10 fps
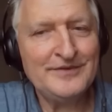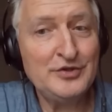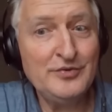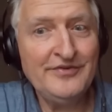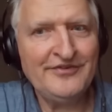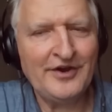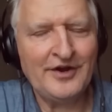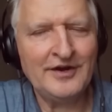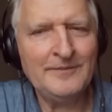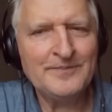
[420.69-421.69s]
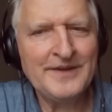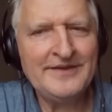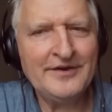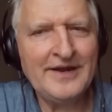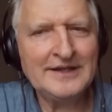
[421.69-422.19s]
youths are,
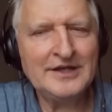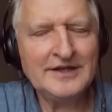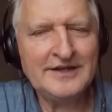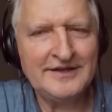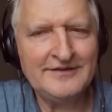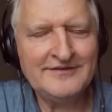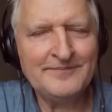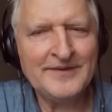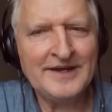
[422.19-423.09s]
and they're not little kids.